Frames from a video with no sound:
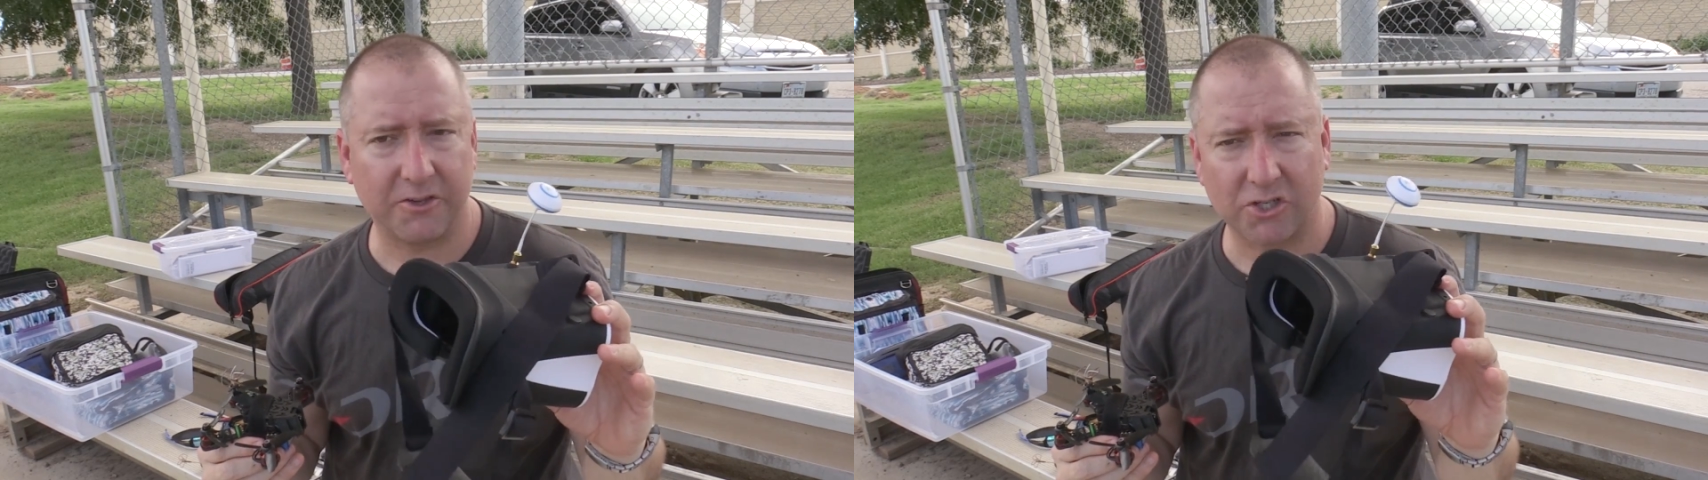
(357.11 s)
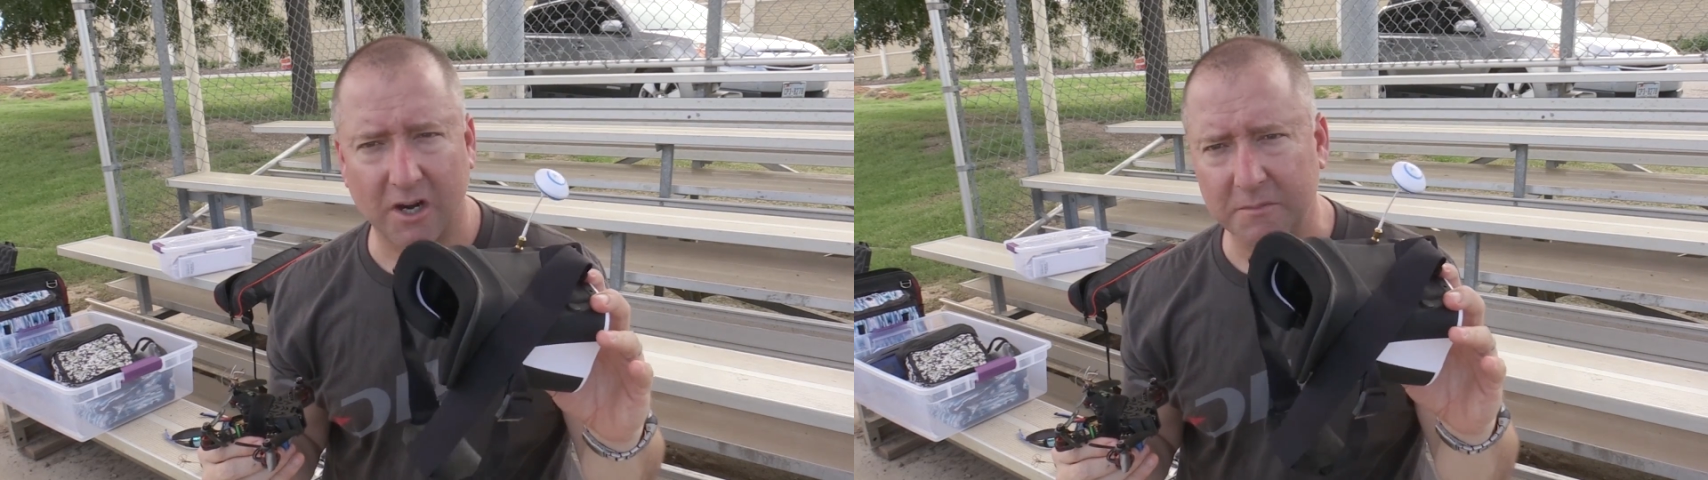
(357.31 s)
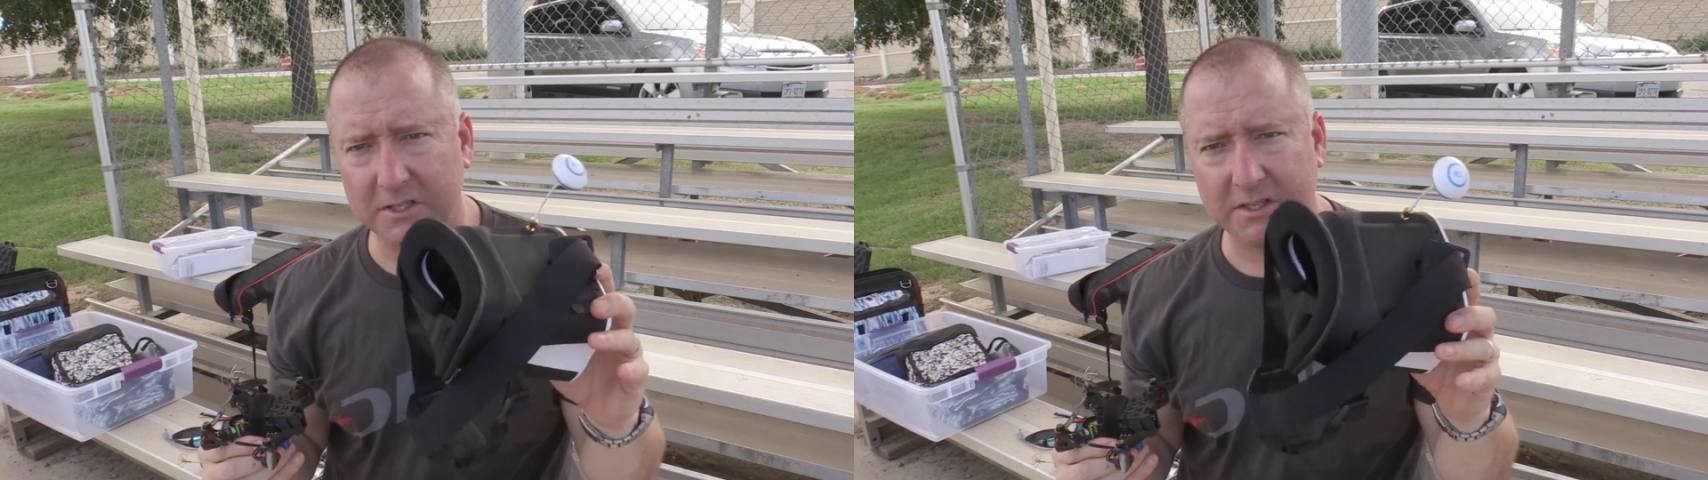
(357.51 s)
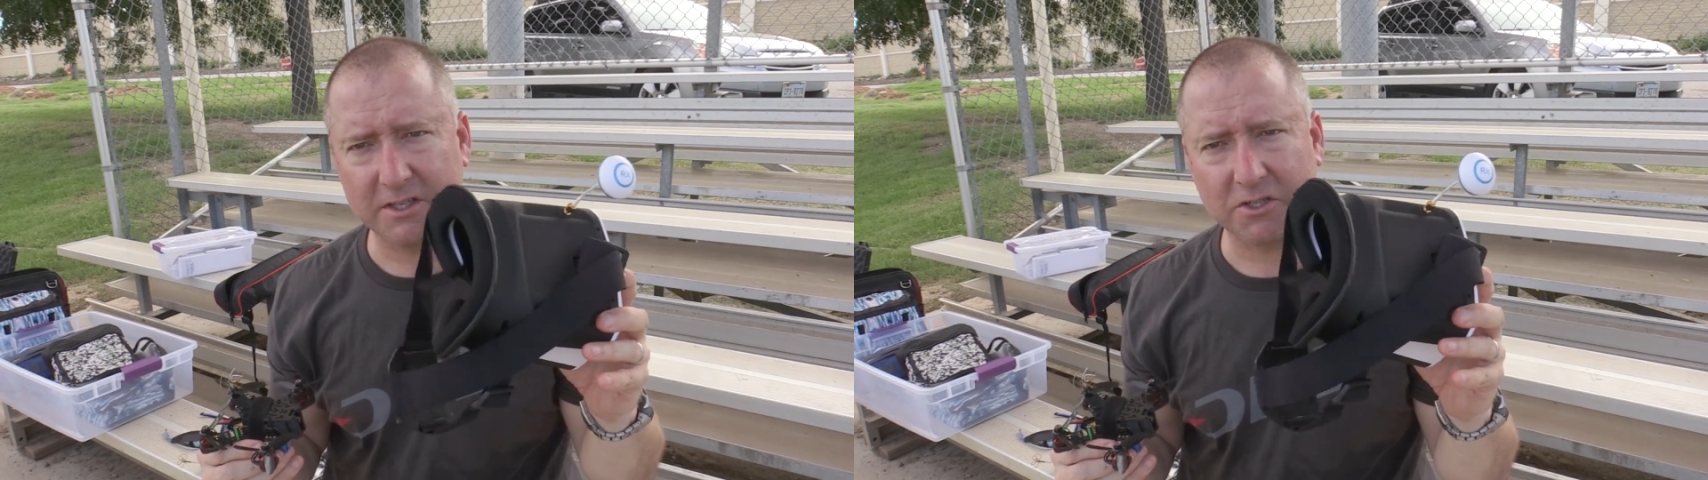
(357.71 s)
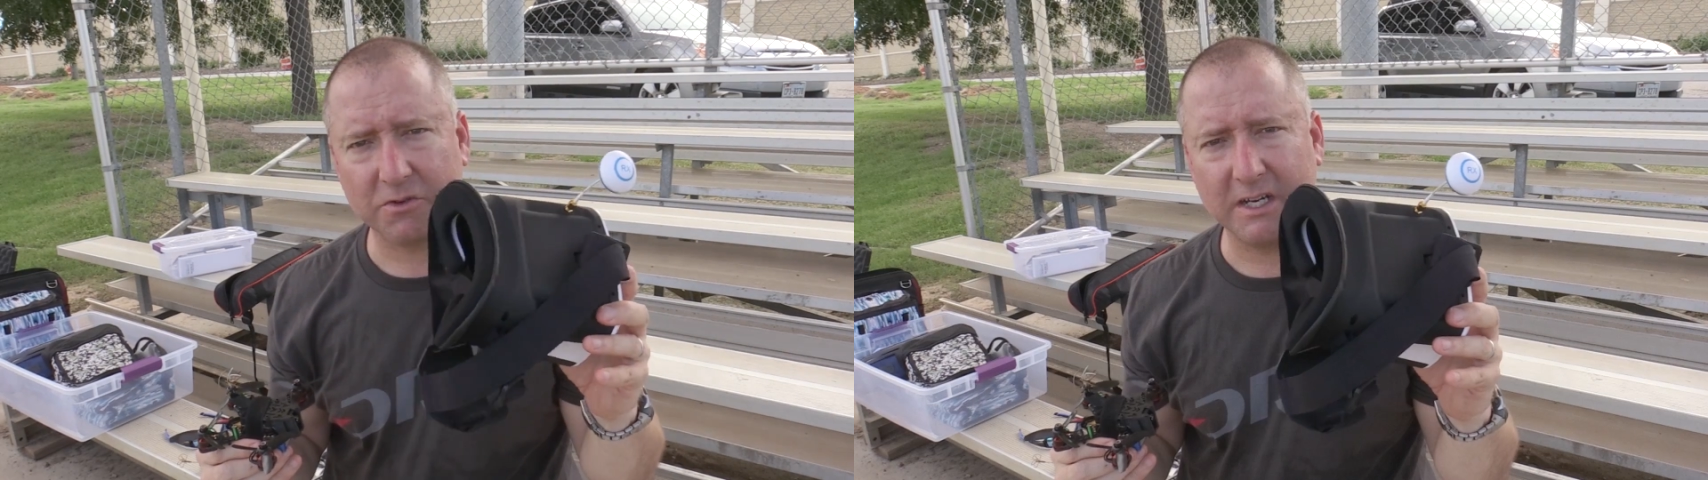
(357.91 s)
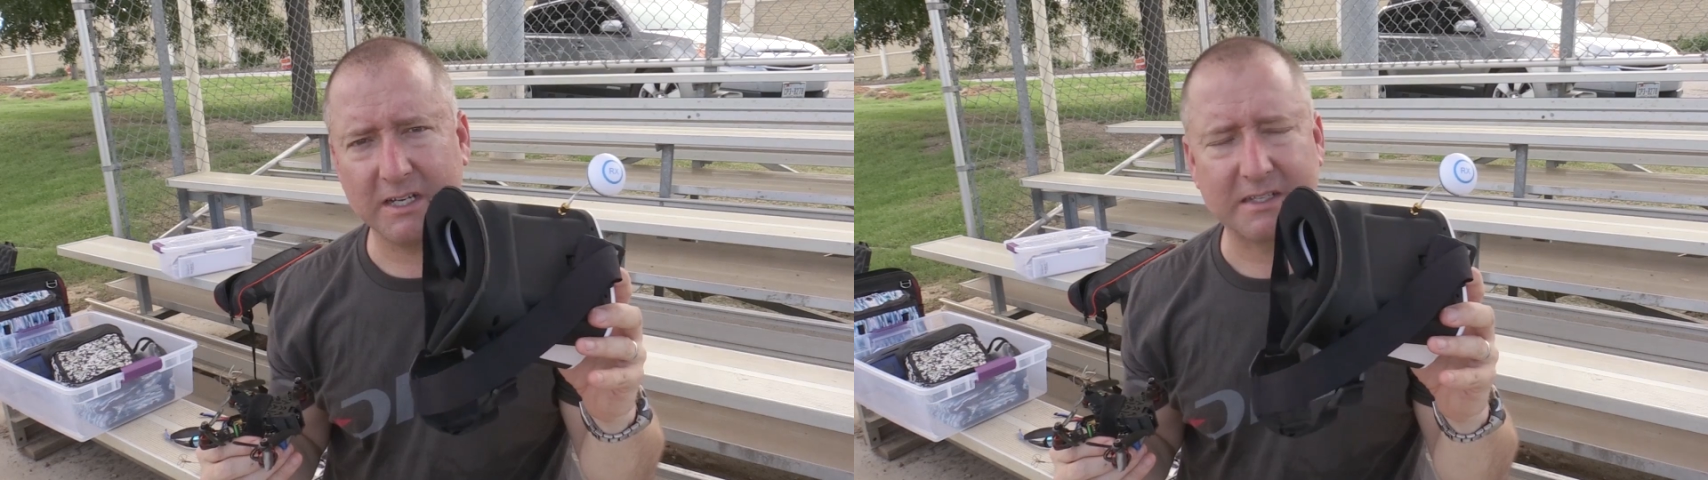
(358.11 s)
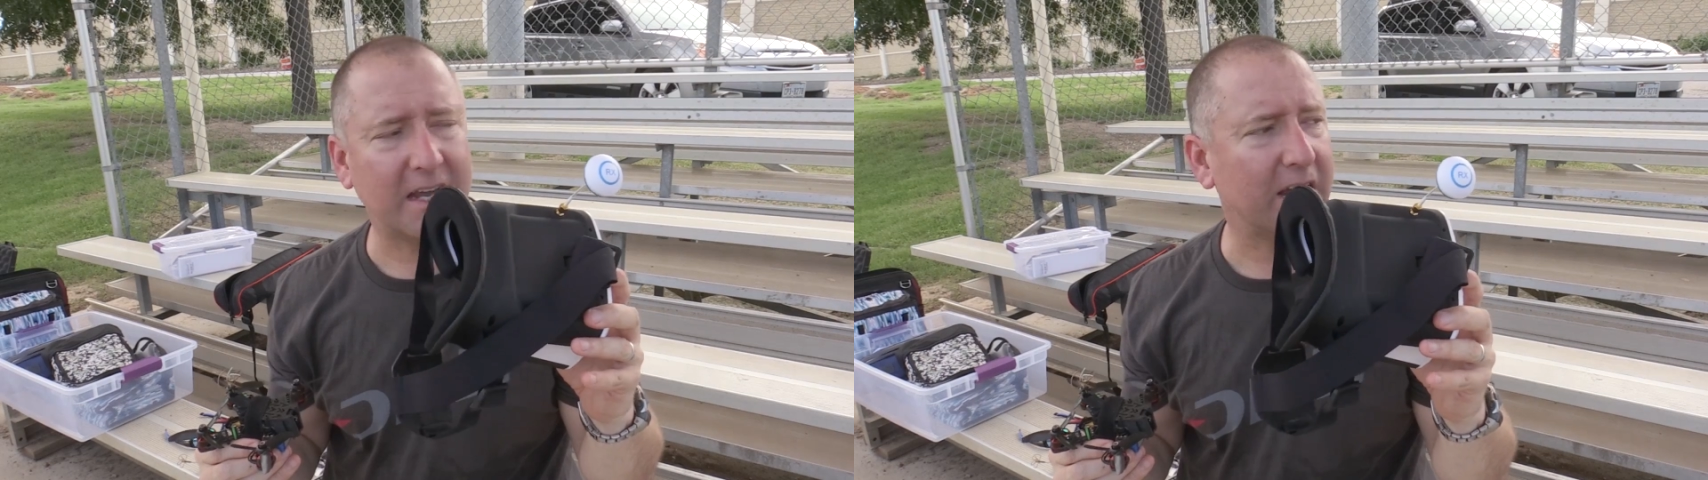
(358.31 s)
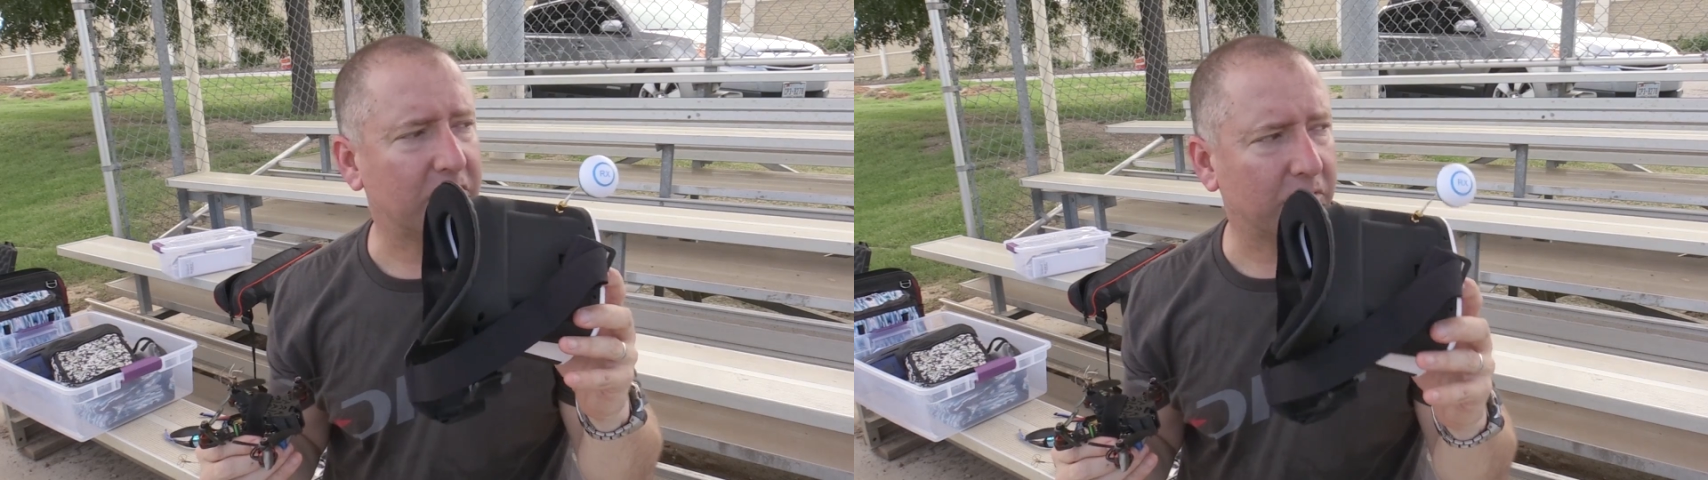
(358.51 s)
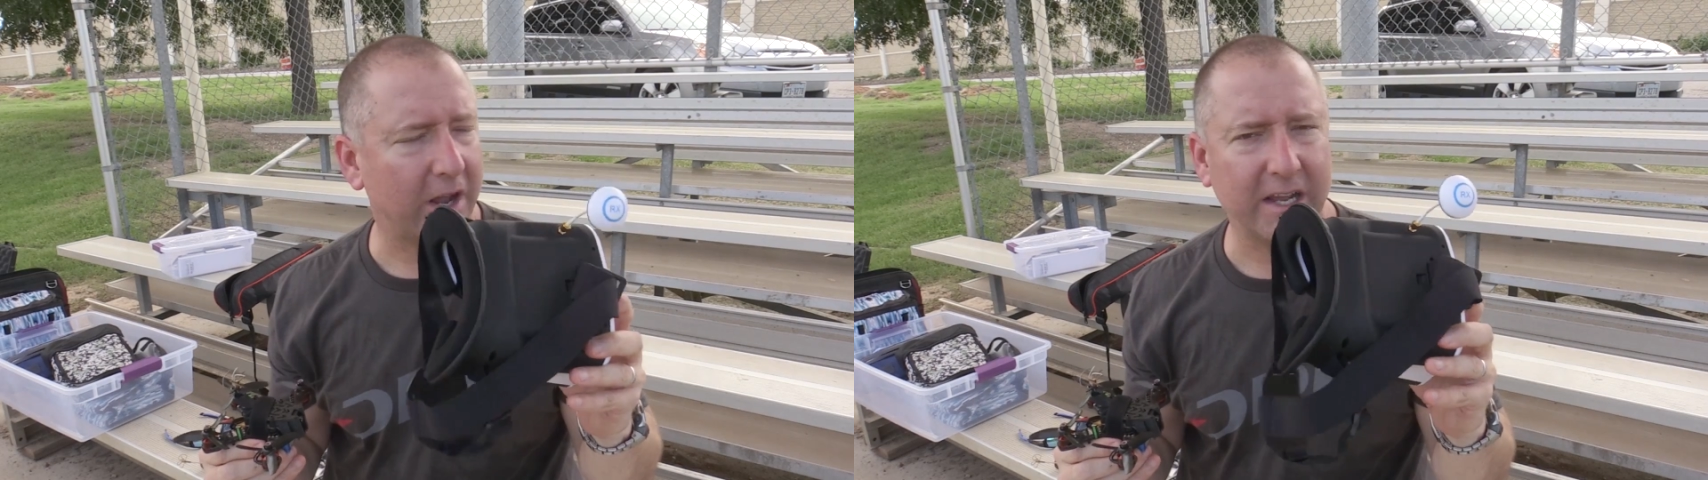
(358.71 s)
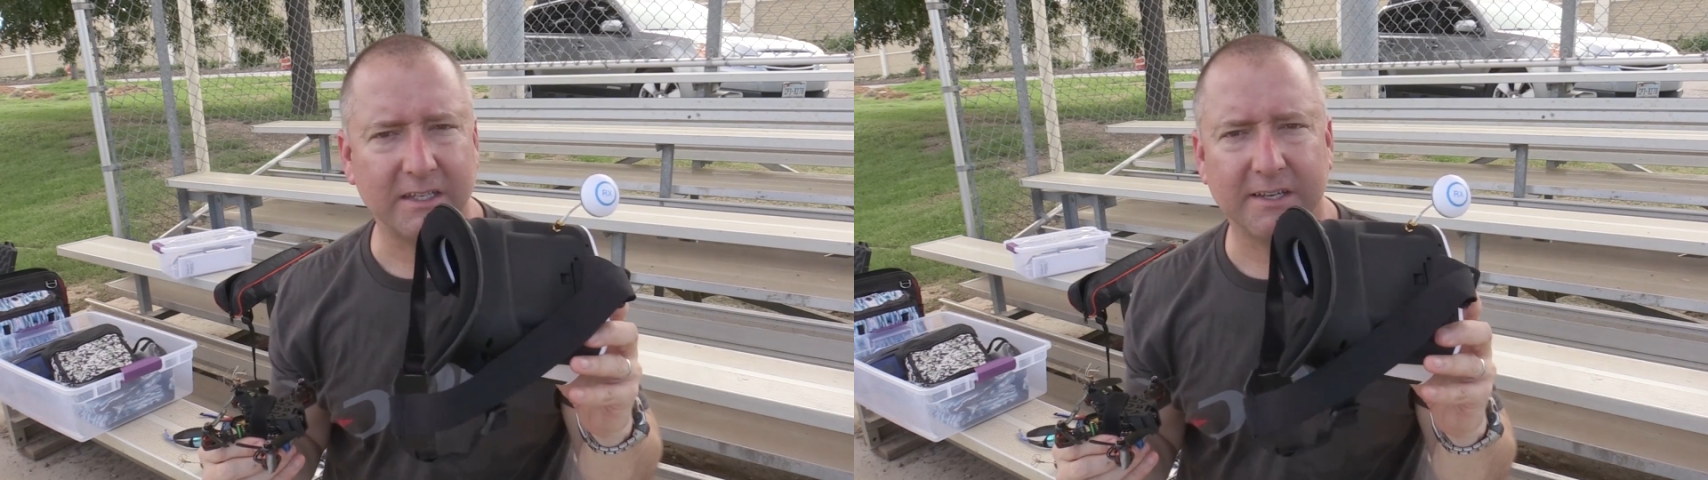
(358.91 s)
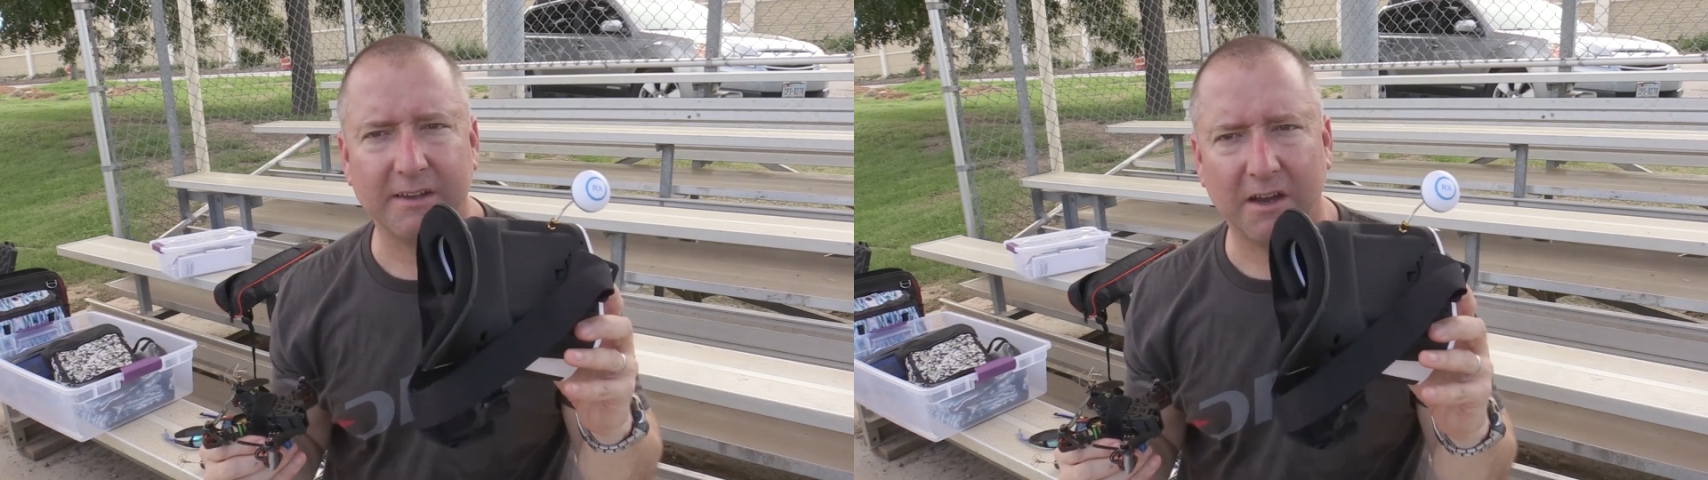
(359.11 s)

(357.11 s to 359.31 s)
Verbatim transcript: the sharpness of the screen is not great.